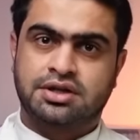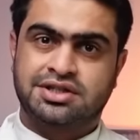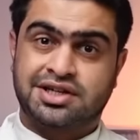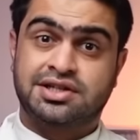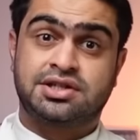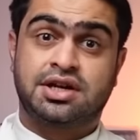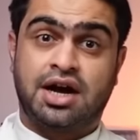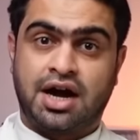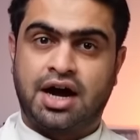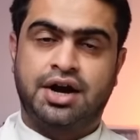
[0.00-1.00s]
Since
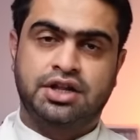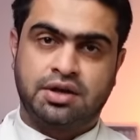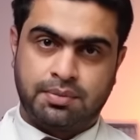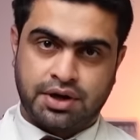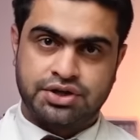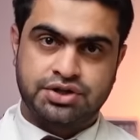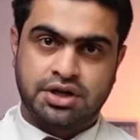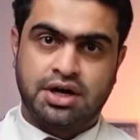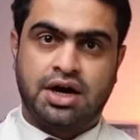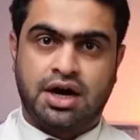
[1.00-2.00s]
harder the brush,
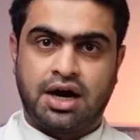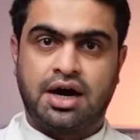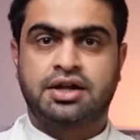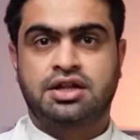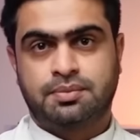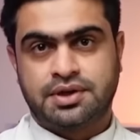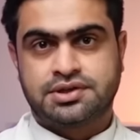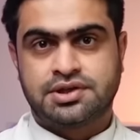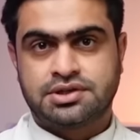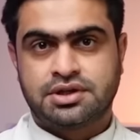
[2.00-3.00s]
harder the
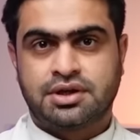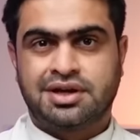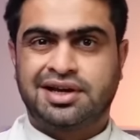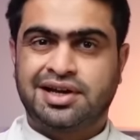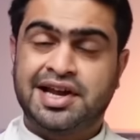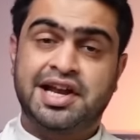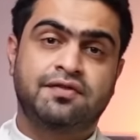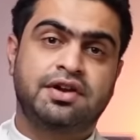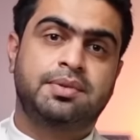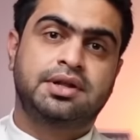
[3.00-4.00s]
bristles, cleaner
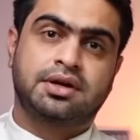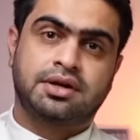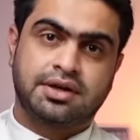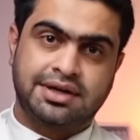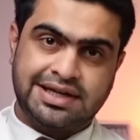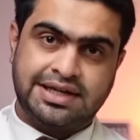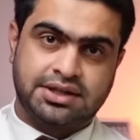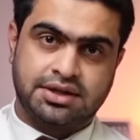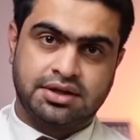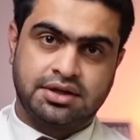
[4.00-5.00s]
will be the teeth,